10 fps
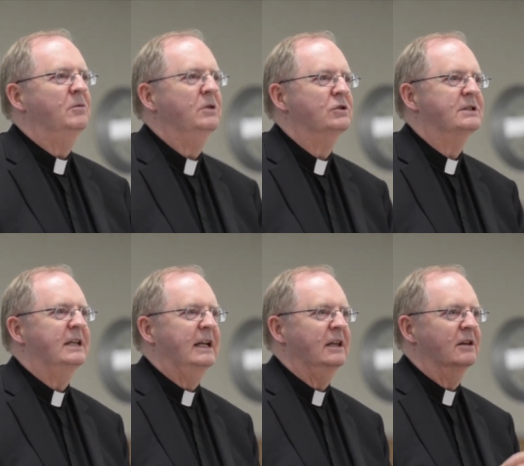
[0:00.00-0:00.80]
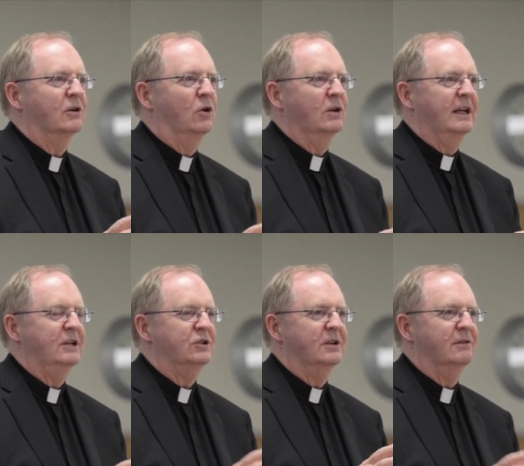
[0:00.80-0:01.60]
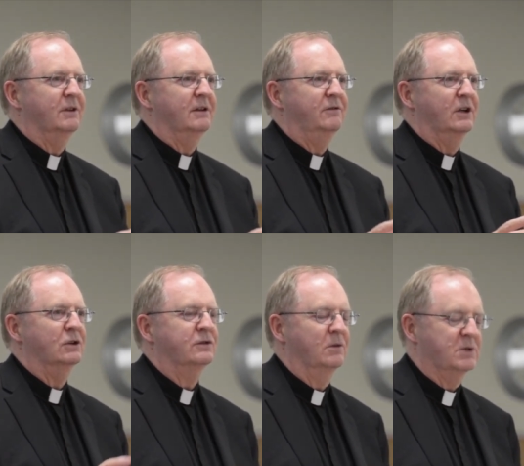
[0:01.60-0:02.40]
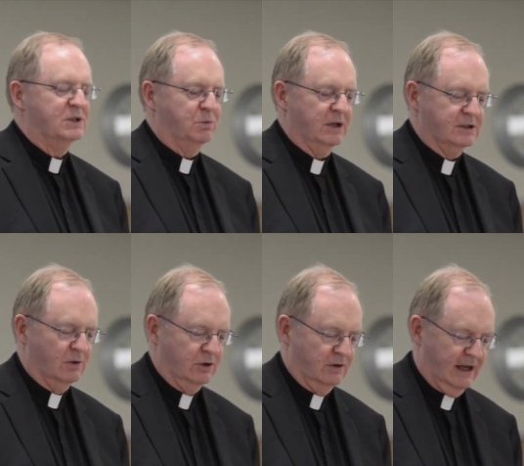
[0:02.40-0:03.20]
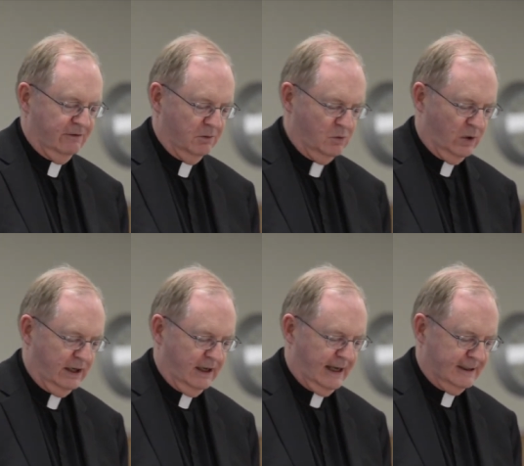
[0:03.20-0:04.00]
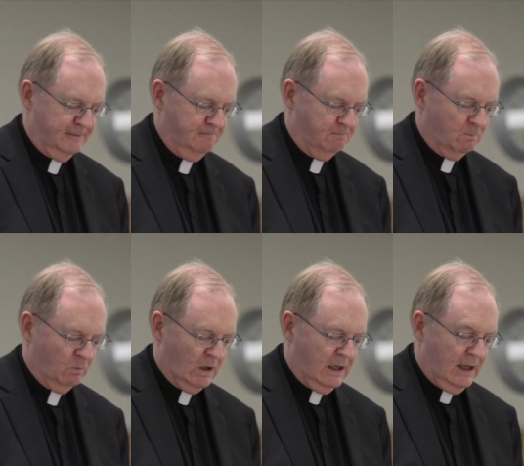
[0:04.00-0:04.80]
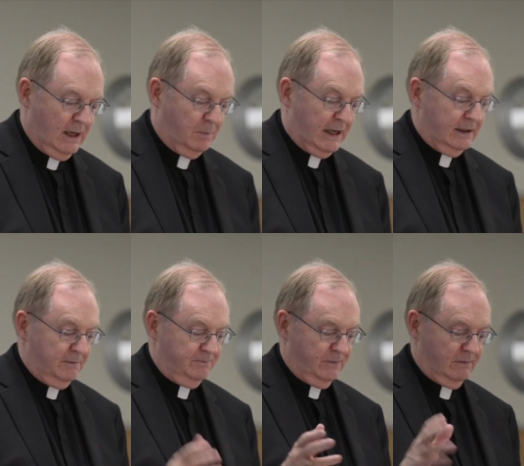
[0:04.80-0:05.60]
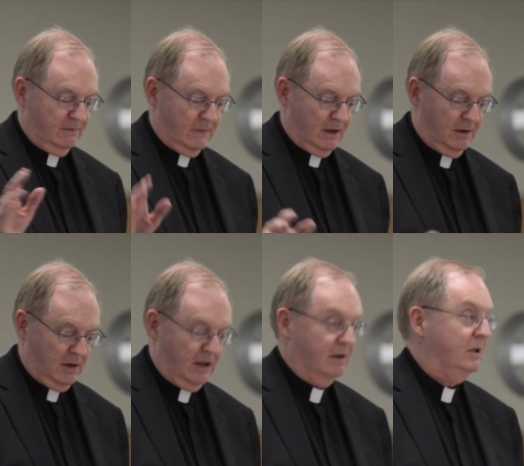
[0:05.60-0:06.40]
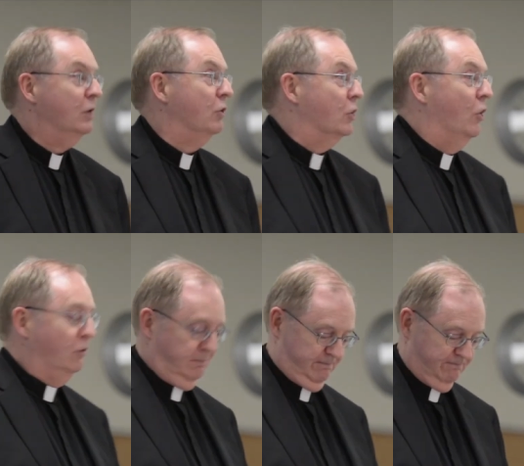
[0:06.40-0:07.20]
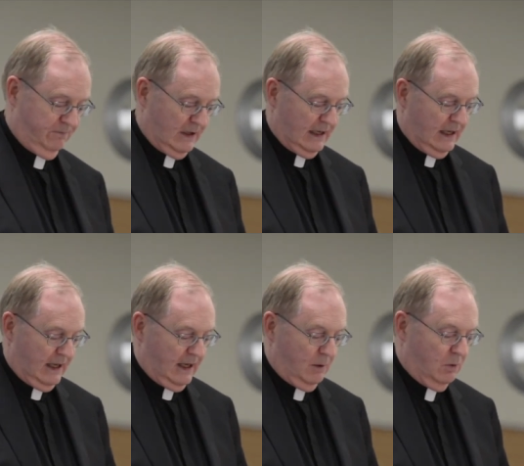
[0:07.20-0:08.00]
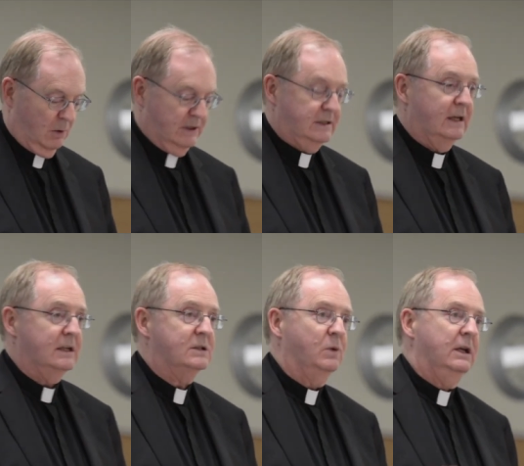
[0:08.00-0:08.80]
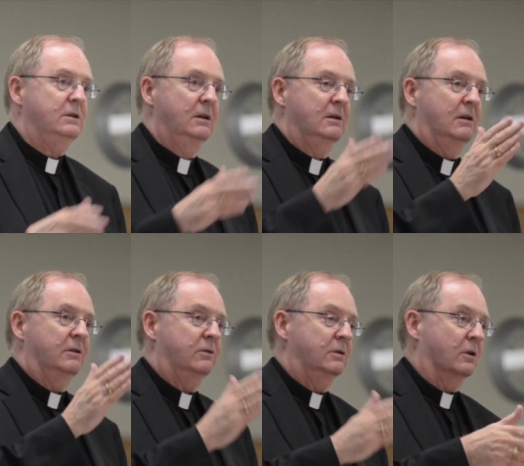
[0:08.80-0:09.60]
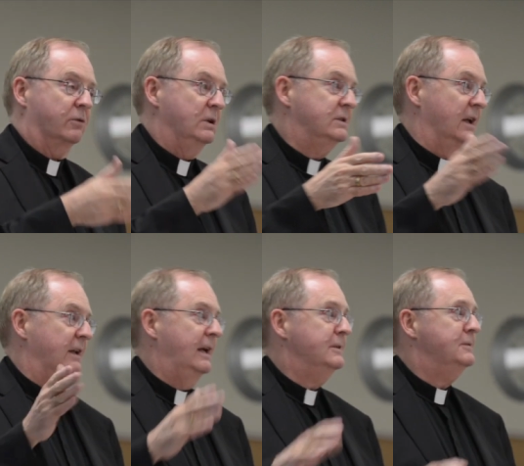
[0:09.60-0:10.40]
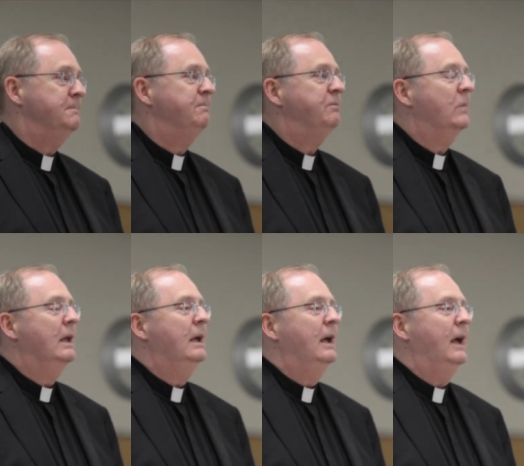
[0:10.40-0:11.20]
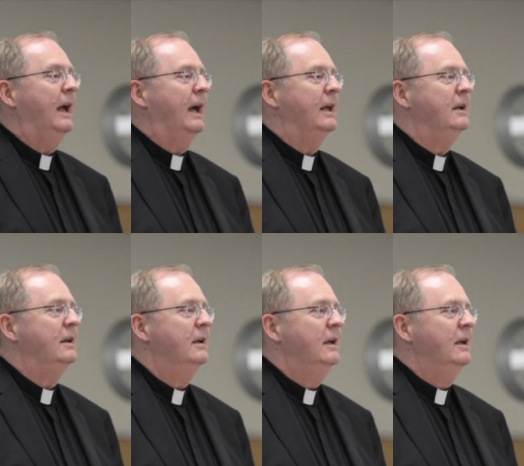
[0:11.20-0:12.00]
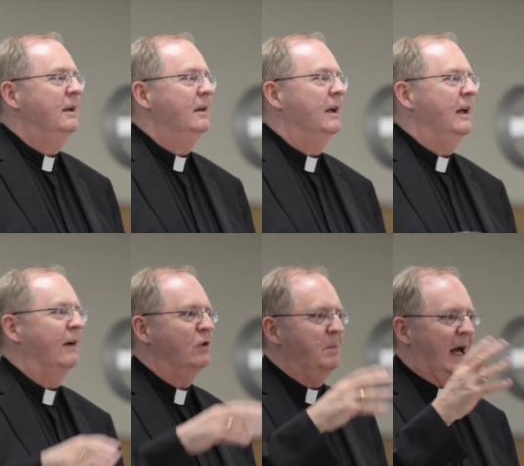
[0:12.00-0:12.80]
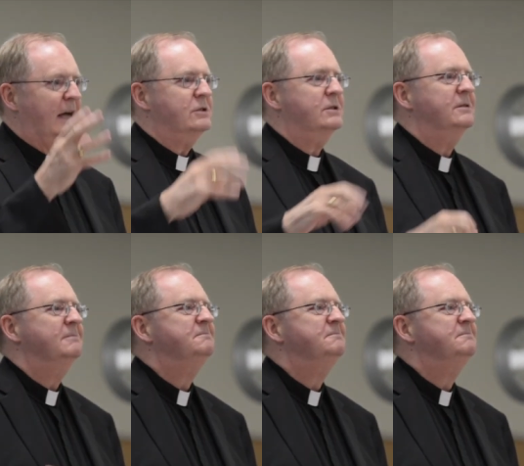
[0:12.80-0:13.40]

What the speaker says: We're just getting the collation of the figures from the spring, so I don't have them quite yet. But a year ago, what we did is we took 3 Sundays and every Mass,